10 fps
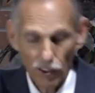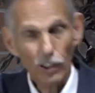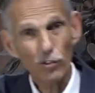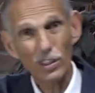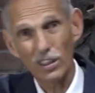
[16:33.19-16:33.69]
It's
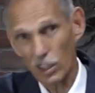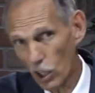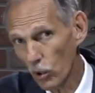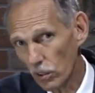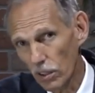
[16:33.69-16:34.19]
interesting to
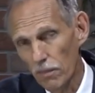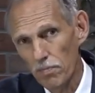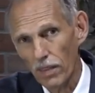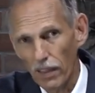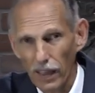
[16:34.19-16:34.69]
note
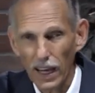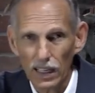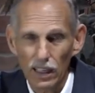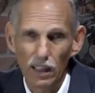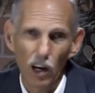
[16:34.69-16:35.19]

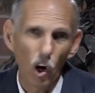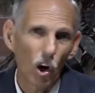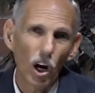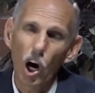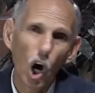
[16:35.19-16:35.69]
that
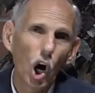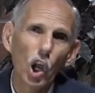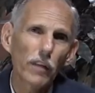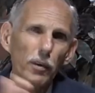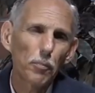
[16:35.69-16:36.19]

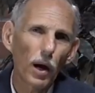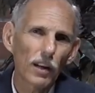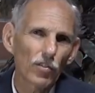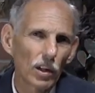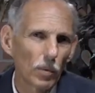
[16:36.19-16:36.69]
all of the
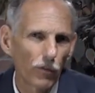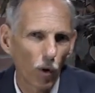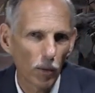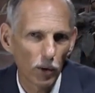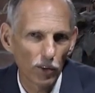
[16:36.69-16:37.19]
Protestant
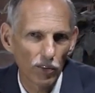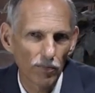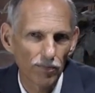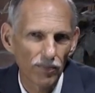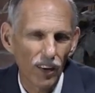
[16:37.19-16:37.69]
reformers,
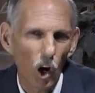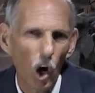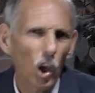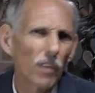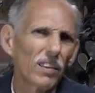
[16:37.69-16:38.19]

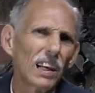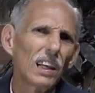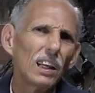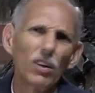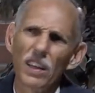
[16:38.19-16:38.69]
all of the
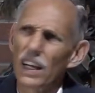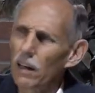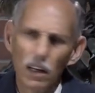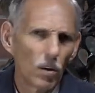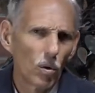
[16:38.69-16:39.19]
leaders,
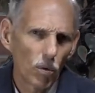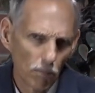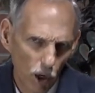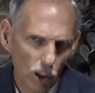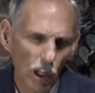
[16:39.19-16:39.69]

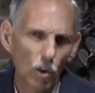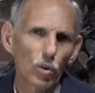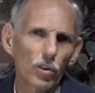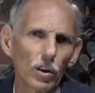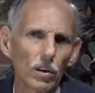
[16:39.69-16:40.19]
Martin
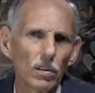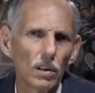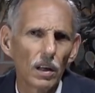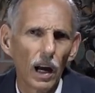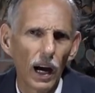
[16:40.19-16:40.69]
Luther,
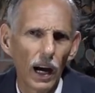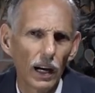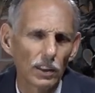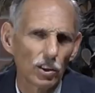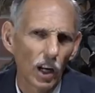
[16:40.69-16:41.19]

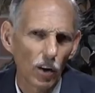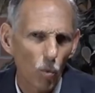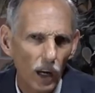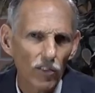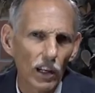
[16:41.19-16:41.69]

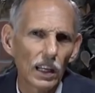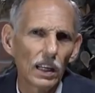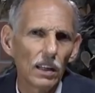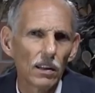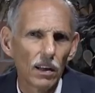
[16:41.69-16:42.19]
John
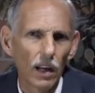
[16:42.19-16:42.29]
Wesley,